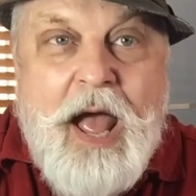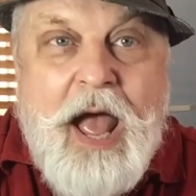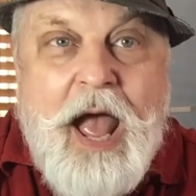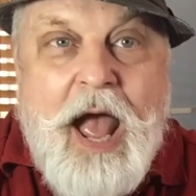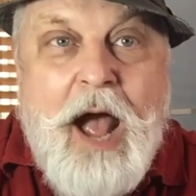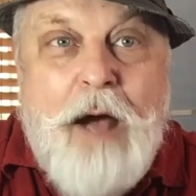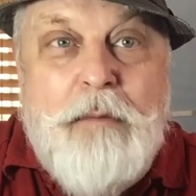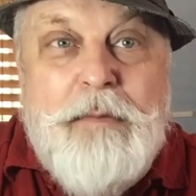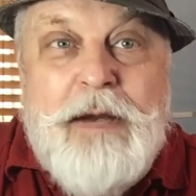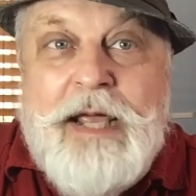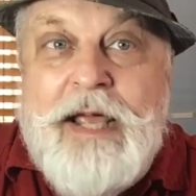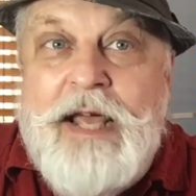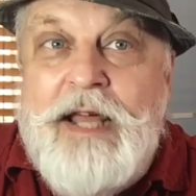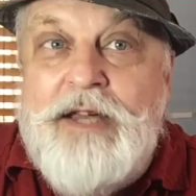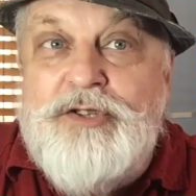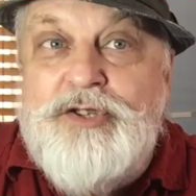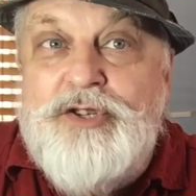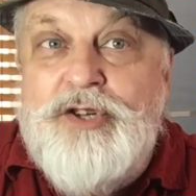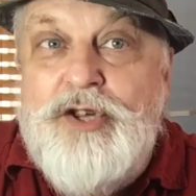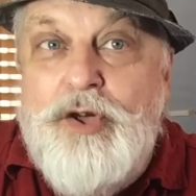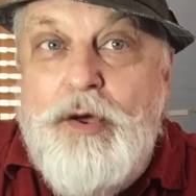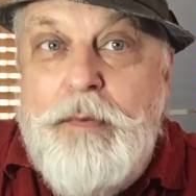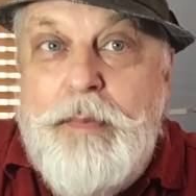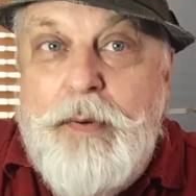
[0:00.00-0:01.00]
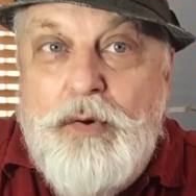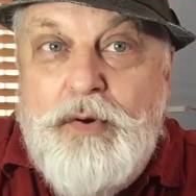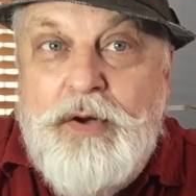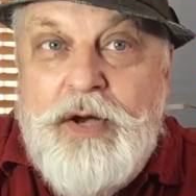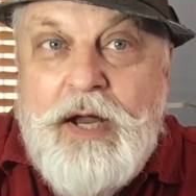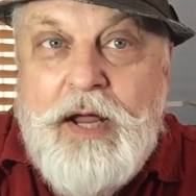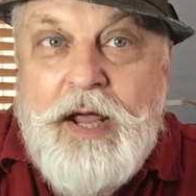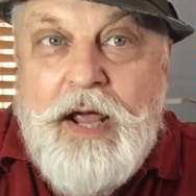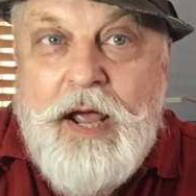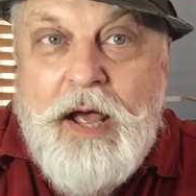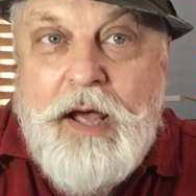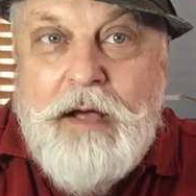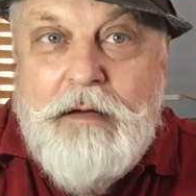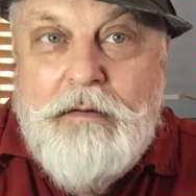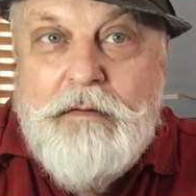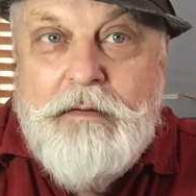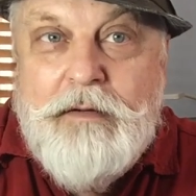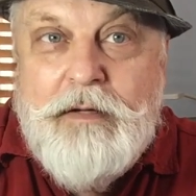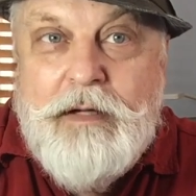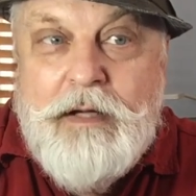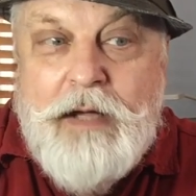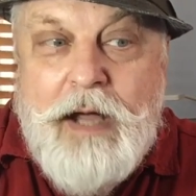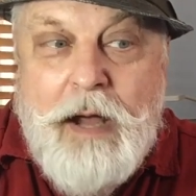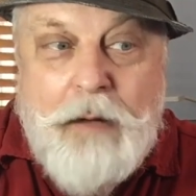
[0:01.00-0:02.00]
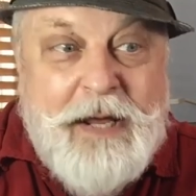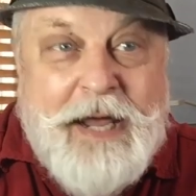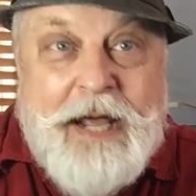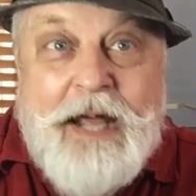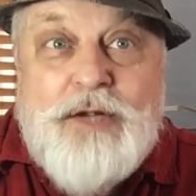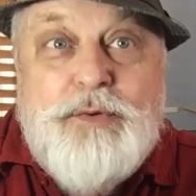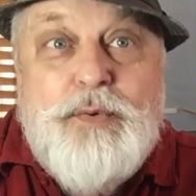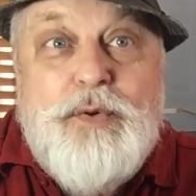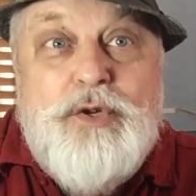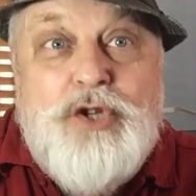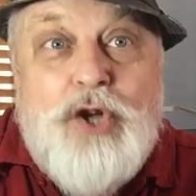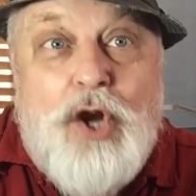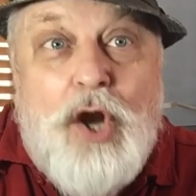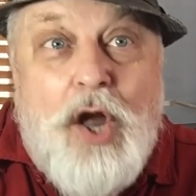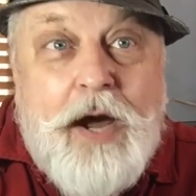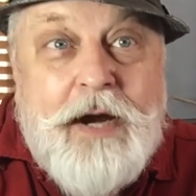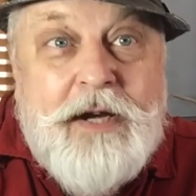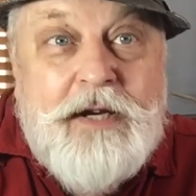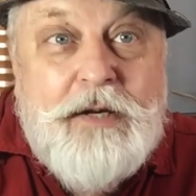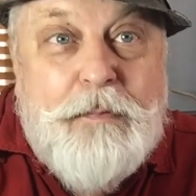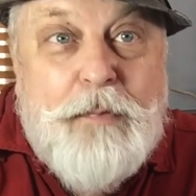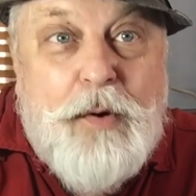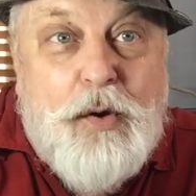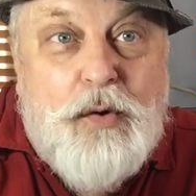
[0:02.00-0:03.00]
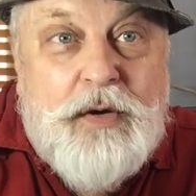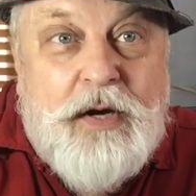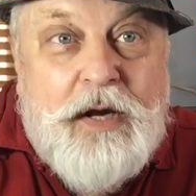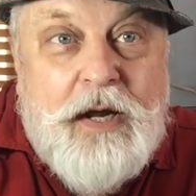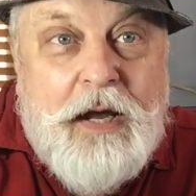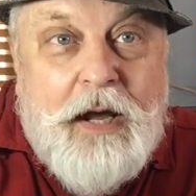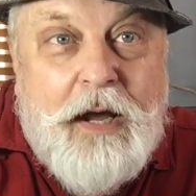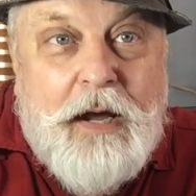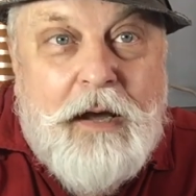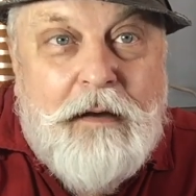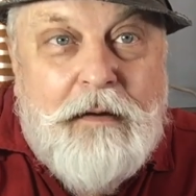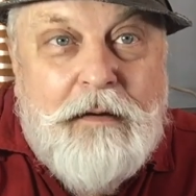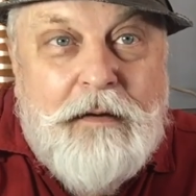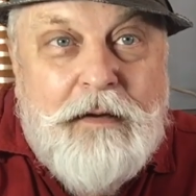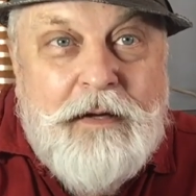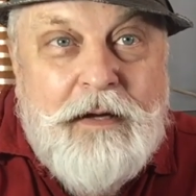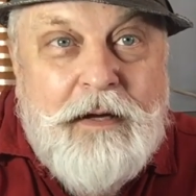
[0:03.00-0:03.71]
how many kits do you build in a year? How many kits would you like to build in a year?